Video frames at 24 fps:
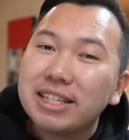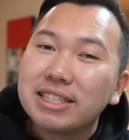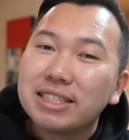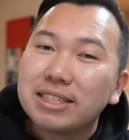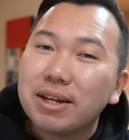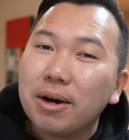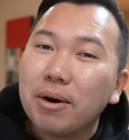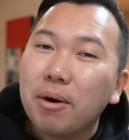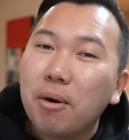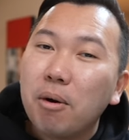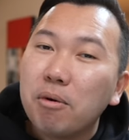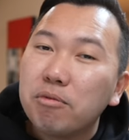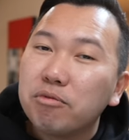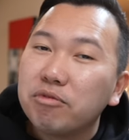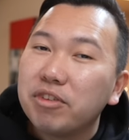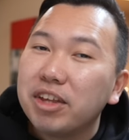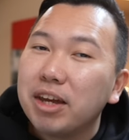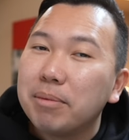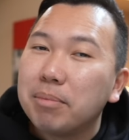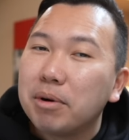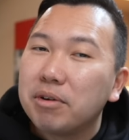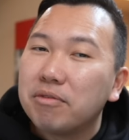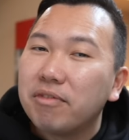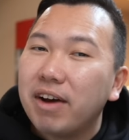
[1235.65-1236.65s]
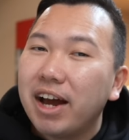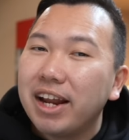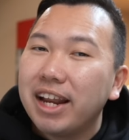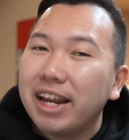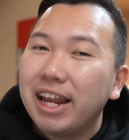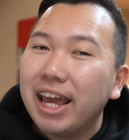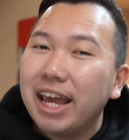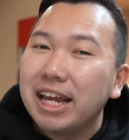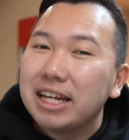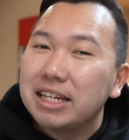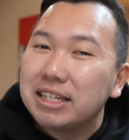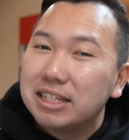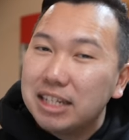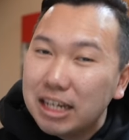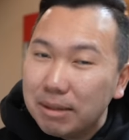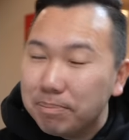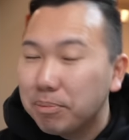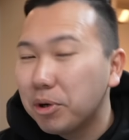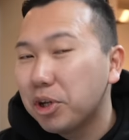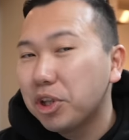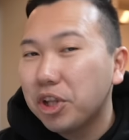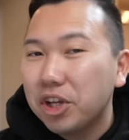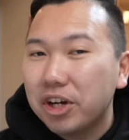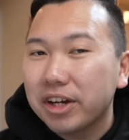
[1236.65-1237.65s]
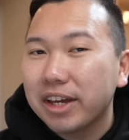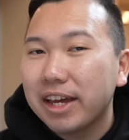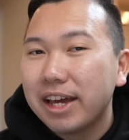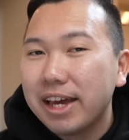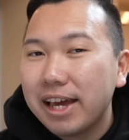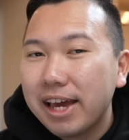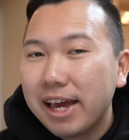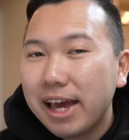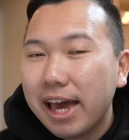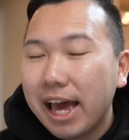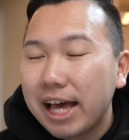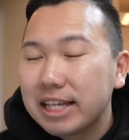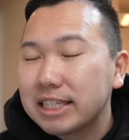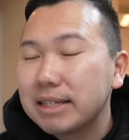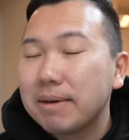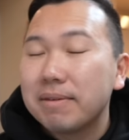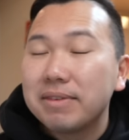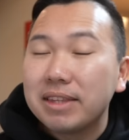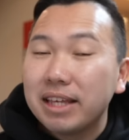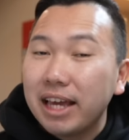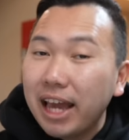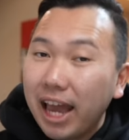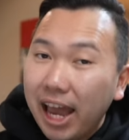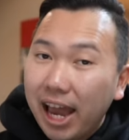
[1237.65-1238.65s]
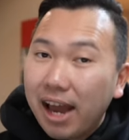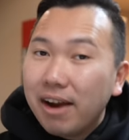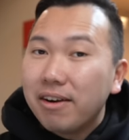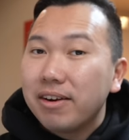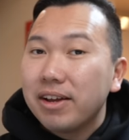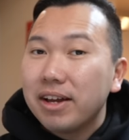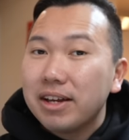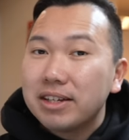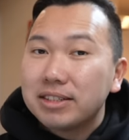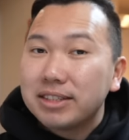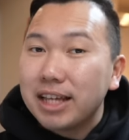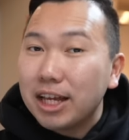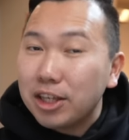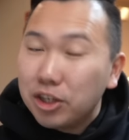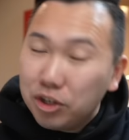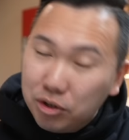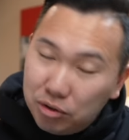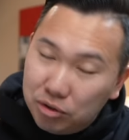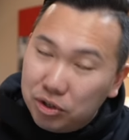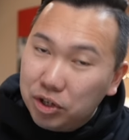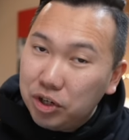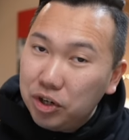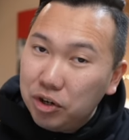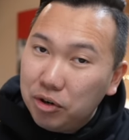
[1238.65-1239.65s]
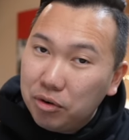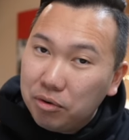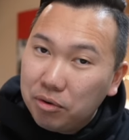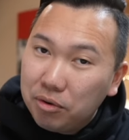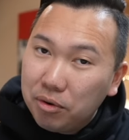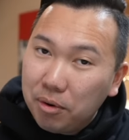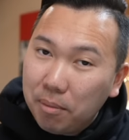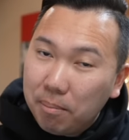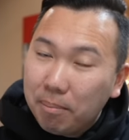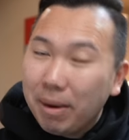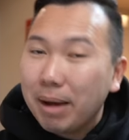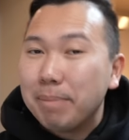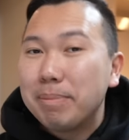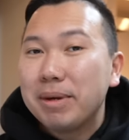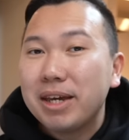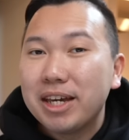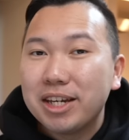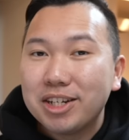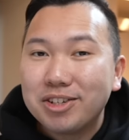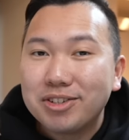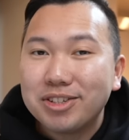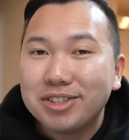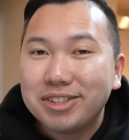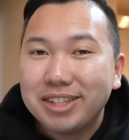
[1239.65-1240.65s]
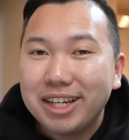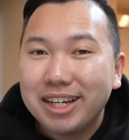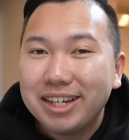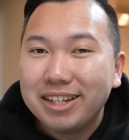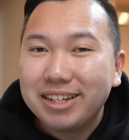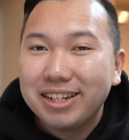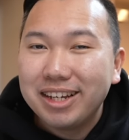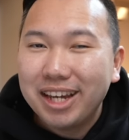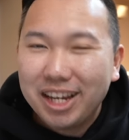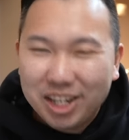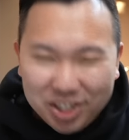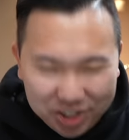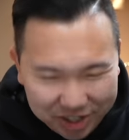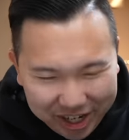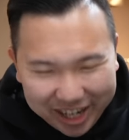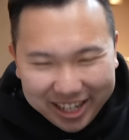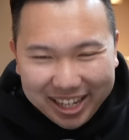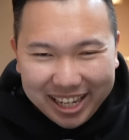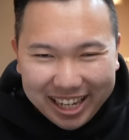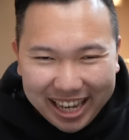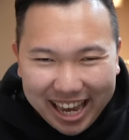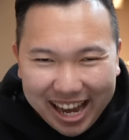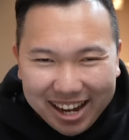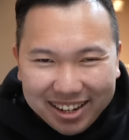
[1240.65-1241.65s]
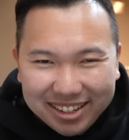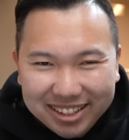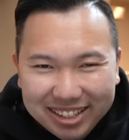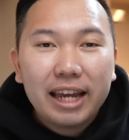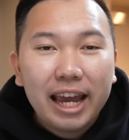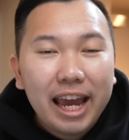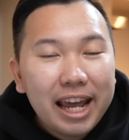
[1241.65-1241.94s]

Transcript: So hopefully it provided a deeper look at some of the areas that you too might be interested in checking out.